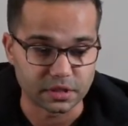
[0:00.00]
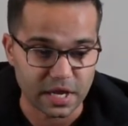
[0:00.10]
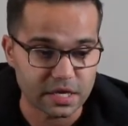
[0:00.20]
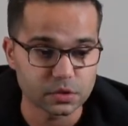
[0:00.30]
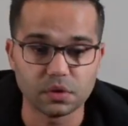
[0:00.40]

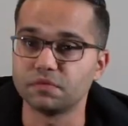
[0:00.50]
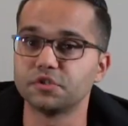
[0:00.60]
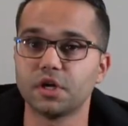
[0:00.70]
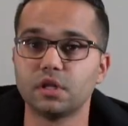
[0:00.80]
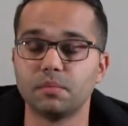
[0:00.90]
days away from
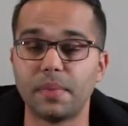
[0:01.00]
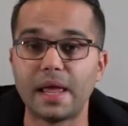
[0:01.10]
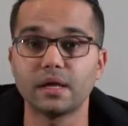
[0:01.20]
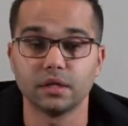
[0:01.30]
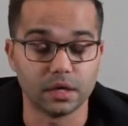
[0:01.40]
shutting
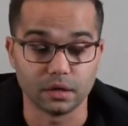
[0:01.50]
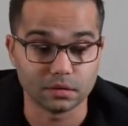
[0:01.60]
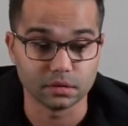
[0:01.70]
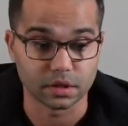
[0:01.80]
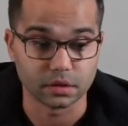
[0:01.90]

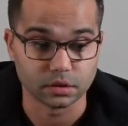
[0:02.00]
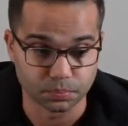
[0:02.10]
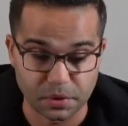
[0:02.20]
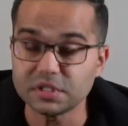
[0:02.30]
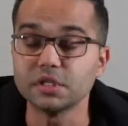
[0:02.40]
their
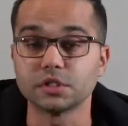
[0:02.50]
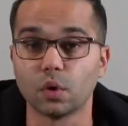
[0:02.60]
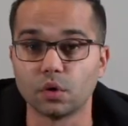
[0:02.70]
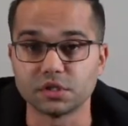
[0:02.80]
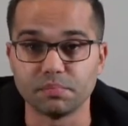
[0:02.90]
business
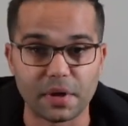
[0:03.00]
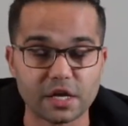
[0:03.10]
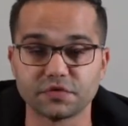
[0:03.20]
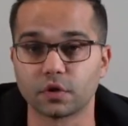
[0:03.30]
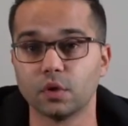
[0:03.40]
doors and
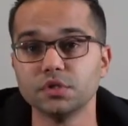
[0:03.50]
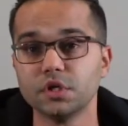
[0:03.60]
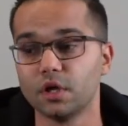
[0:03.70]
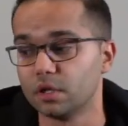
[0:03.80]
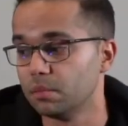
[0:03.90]
banks foreclosing
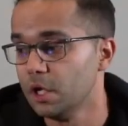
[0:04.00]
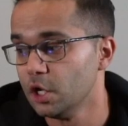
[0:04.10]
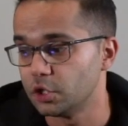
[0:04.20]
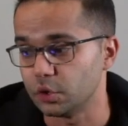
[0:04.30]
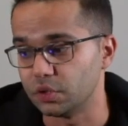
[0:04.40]
on them,
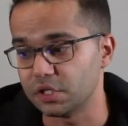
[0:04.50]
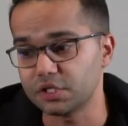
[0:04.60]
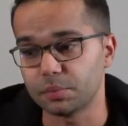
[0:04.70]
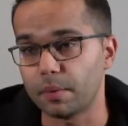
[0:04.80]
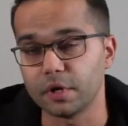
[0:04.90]
to this
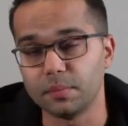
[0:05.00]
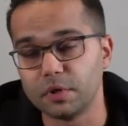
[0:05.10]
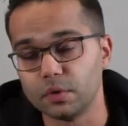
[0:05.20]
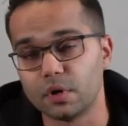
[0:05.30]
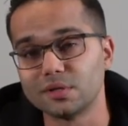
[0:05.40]
year probably going to be
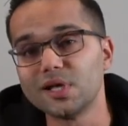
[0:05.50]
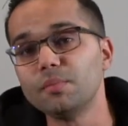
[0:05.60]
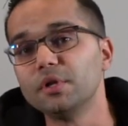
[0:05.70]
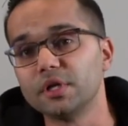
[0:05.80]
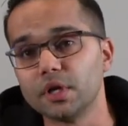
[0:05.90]
doing around $10
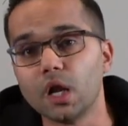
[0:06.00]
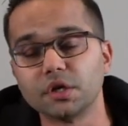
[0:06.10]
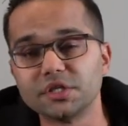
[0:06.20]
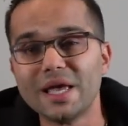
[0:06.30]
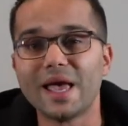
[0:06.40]
million.
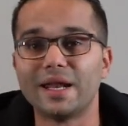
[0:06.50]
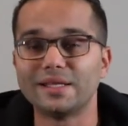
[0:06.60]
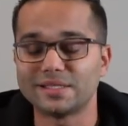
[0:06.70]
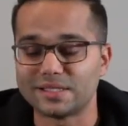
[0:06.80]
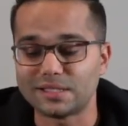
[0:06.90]
And
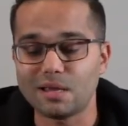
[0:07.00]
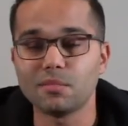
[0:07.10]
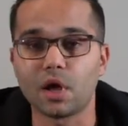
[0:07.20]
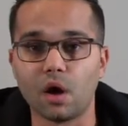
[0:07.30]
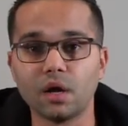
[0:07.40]
it's the same
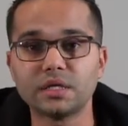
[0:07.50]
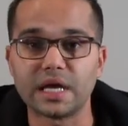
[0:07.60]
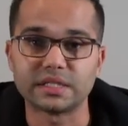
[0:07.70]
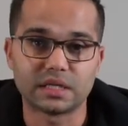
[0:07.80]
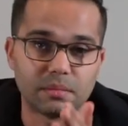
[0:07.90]

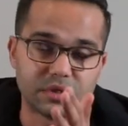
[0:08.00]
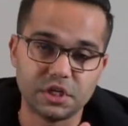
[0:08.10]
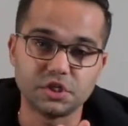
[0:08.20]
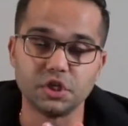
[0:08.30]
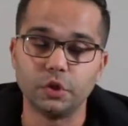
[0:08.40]
context that I'm
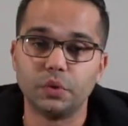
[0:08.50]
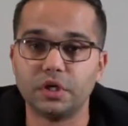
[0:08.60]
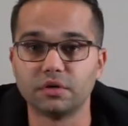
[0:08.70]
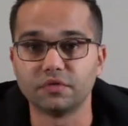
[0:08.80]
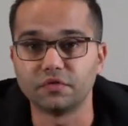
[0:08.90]
teaching you
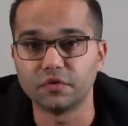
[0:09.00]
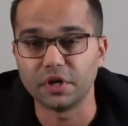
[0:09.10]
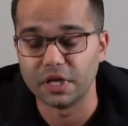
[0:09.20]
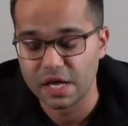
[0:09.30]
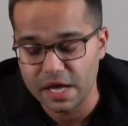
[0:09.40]
here for
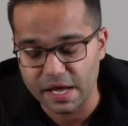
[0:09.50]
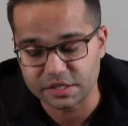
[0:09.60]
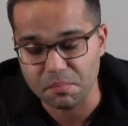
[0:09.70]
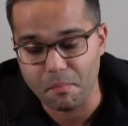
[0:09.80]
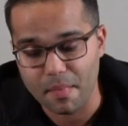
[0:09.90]
free.
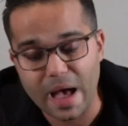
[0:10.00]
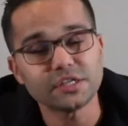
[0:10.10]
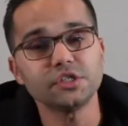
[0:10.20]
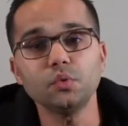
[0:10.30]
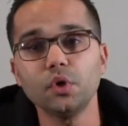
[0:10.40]
It's
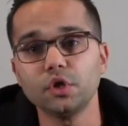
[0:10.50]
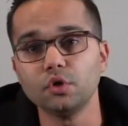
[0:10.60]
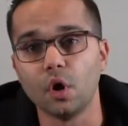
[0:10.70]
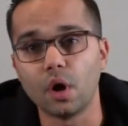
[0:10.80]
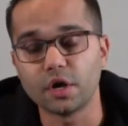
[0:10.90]
master what you
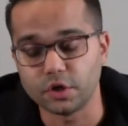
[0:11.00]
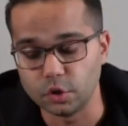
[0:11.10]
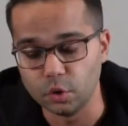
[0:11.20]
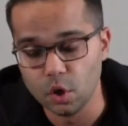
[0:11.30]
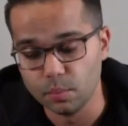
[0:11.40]
know how to
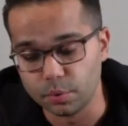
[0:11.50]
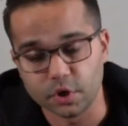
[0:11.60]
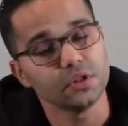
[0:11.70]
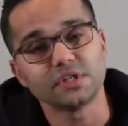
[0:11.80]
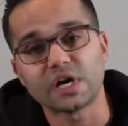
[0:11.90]
do, put
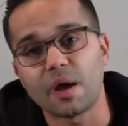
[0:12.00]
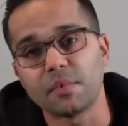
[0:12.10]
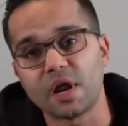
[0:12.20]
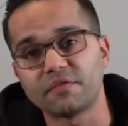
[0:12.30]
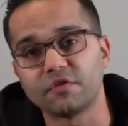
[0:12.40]
in the time
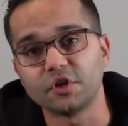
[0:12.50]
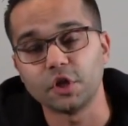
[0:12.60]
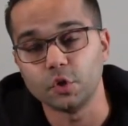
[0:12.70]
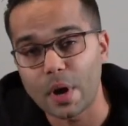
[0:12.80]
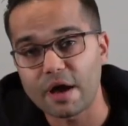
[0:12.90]
and effort that
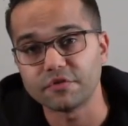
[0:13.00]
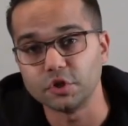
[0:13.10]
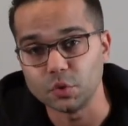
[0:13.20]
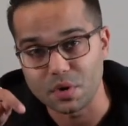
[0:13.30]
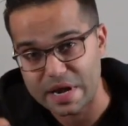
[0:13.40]
you have to
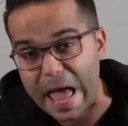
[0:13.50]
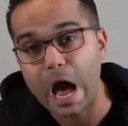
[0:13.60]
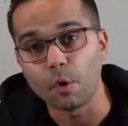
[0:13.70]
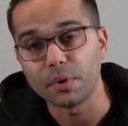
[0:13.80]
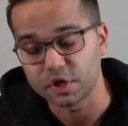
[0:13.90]
do
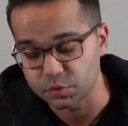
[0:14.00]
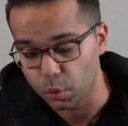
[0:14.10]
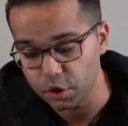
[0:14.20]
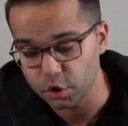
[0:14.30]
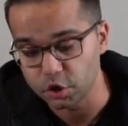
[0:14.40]
now, because
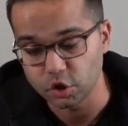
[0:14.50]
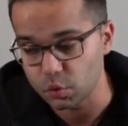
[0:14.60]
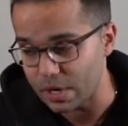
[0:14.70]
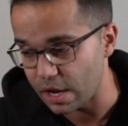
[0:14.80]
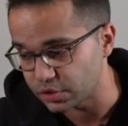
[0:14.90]
what you're going to do
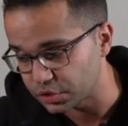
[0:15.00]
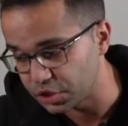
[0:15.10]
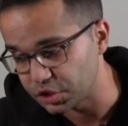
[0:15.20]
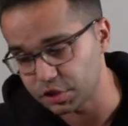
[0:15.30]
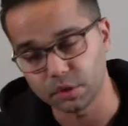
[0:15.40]
now is going
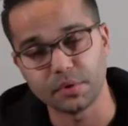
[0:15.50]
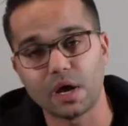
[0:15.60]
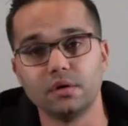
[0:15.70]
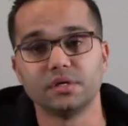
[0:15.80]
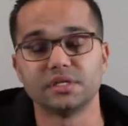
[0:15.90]
to determine how
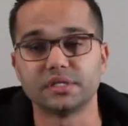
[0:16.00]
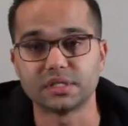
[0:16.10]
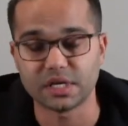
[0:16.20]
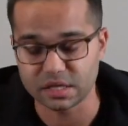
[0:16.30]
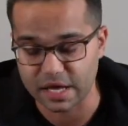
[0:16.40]
you're going to
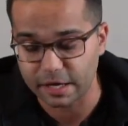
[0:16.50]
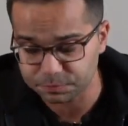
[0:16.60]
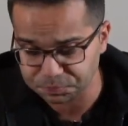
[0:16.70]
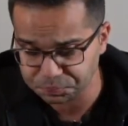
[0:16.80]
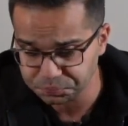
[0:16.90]
sustain
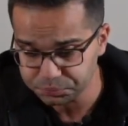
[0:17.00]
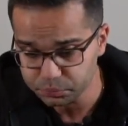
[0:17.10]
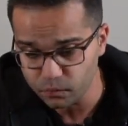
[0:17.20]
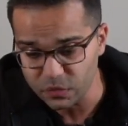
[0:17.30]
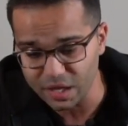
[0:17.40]
that.
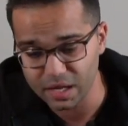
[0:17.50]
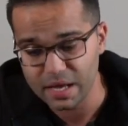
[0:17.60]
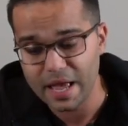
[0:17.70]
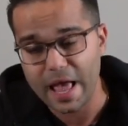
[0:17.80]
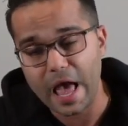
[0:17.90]

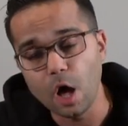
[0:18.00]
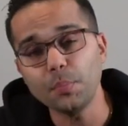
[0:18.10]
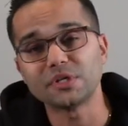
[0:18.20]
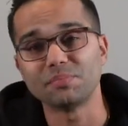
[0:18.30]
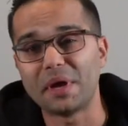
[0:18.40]
Help
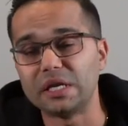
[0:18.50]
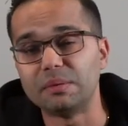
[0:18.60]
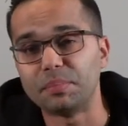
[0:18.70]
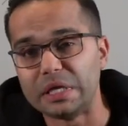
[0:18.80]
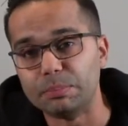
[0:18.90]
as many
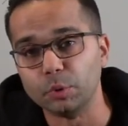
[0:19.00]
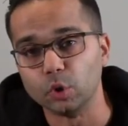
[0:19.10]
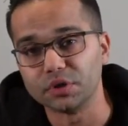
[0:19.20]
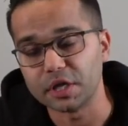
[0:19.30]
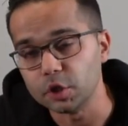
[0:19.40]

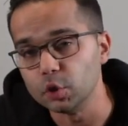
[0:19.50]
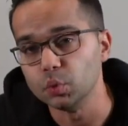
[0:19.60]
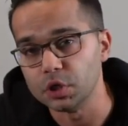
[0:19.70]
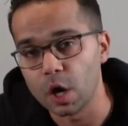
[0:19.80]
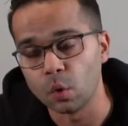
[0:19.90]
people that you
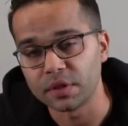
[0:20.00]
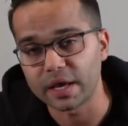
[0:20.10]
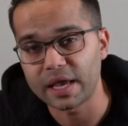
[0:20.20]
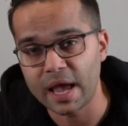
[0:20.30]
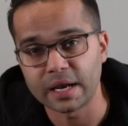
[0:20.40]
know
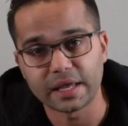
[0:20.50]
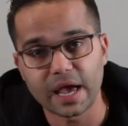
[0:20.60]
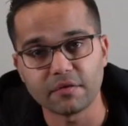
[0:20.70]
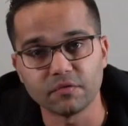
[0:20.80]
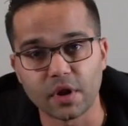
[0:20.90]
that
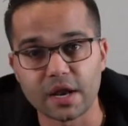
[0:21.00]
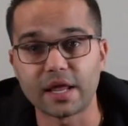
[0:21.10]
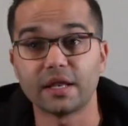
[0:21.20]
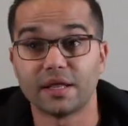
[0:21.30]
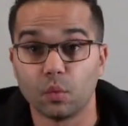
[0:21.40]

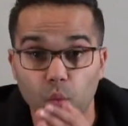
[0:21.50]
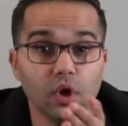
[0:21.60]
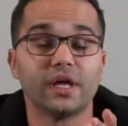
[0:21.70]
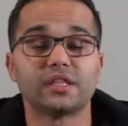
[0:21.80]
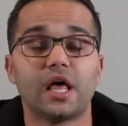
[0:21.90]
that
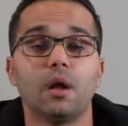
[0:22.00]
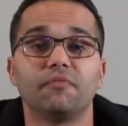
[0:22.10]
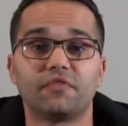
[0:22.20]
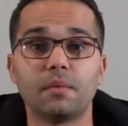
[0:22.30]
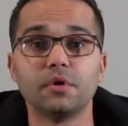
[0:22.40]
will get the help
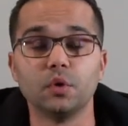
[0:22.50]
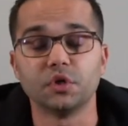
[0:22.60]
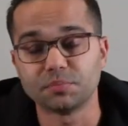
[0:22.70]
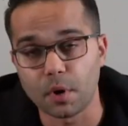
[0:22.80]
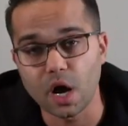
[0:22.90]
from you
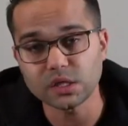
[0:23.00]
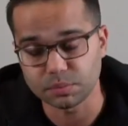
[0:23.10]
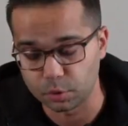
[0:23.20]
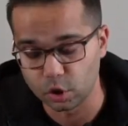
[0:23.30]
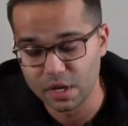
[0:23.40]
as
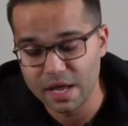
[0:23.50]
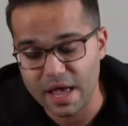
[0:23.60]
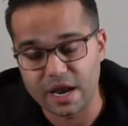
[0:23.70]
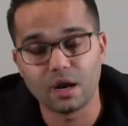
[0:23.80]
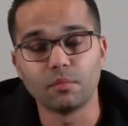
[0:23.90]
possible.
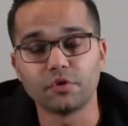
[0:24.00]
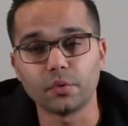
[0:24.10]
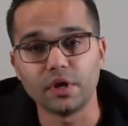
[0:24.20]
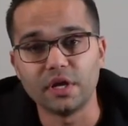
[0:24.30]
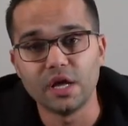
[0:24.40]
And number
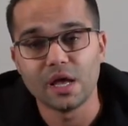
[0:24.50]
3,